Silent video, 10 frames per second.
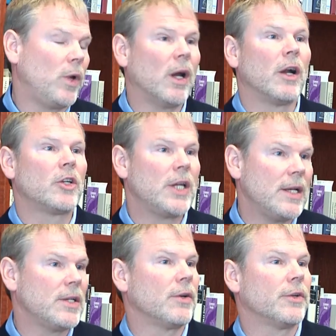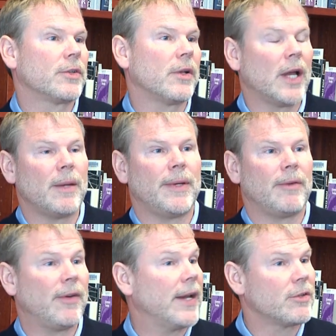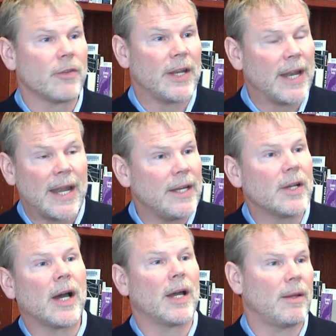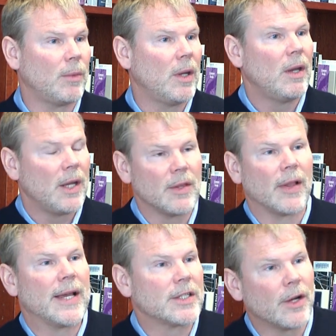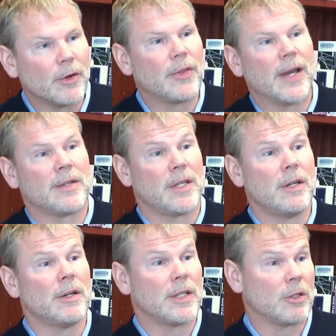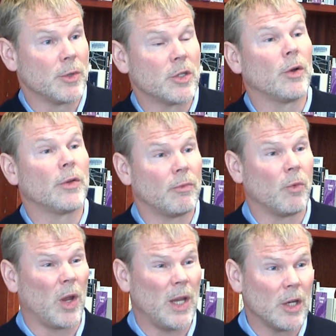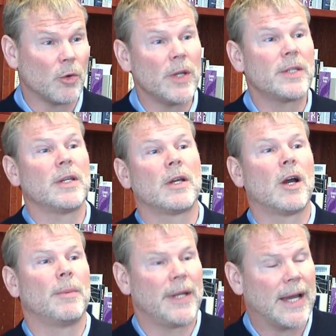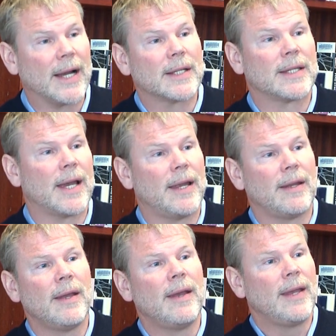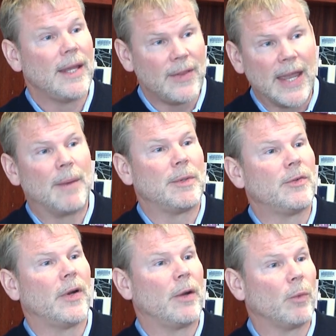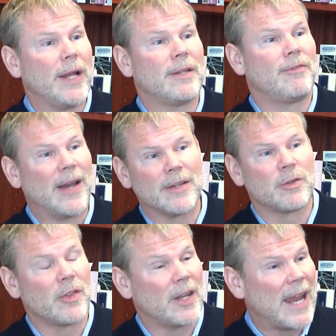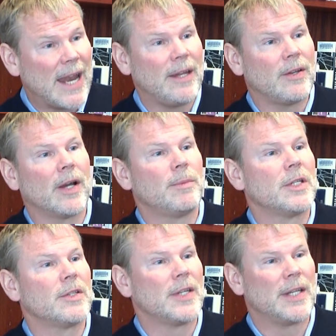We are changing Earth's climate faster than at any time in the last 100,000 years as a result of increasing carbon dioxide in the atmosphere at rates faster than any time since the